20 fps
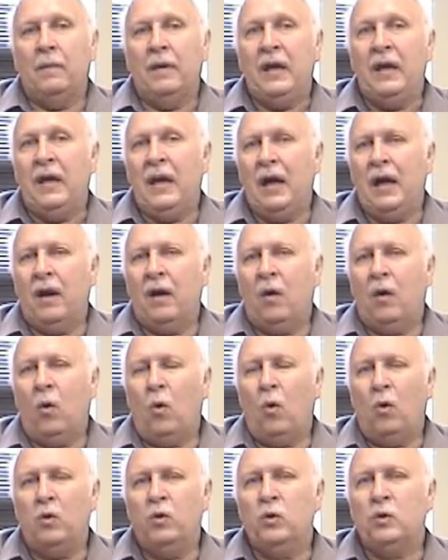he had a
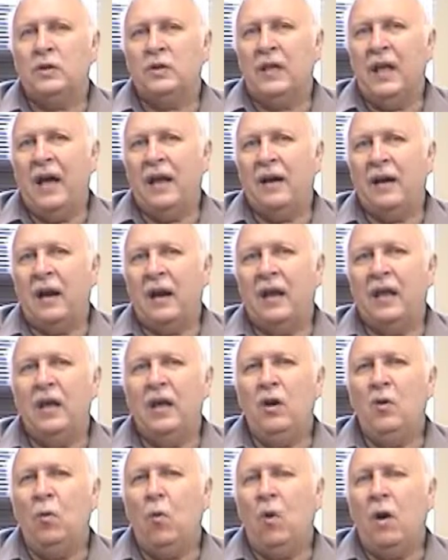whole new slant on.
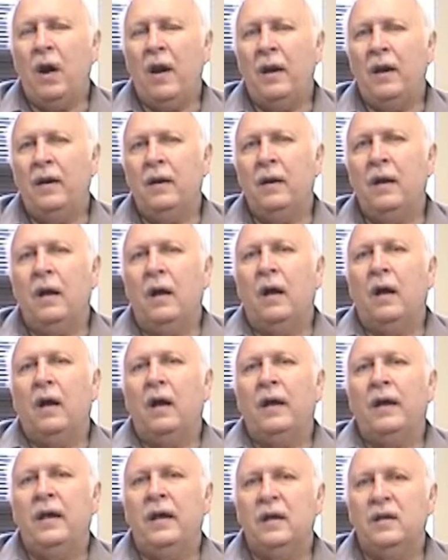He wanted
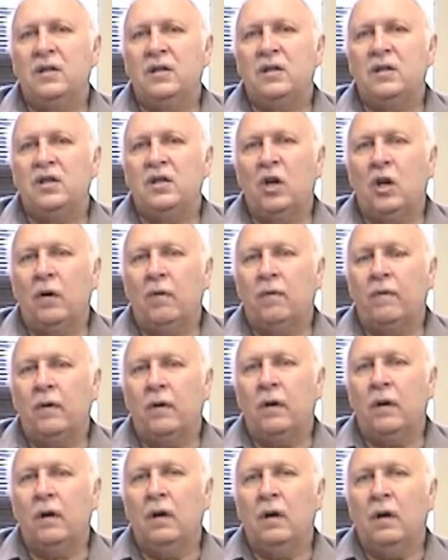his
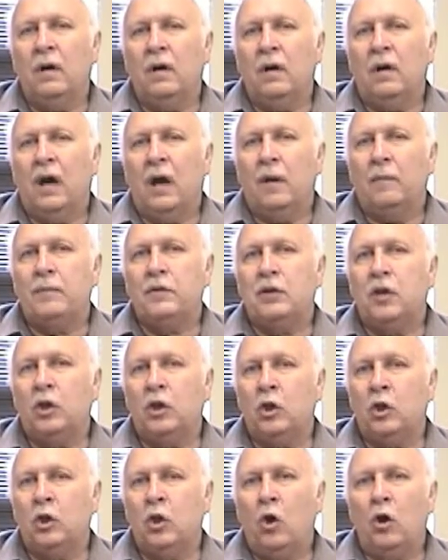silver to
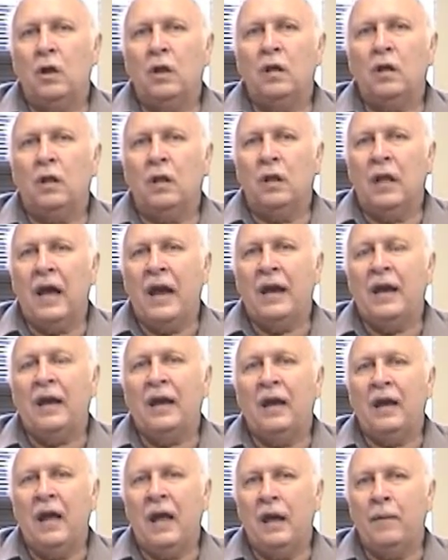look like
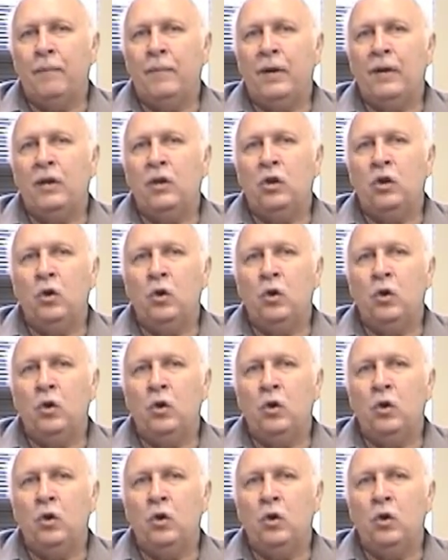it had been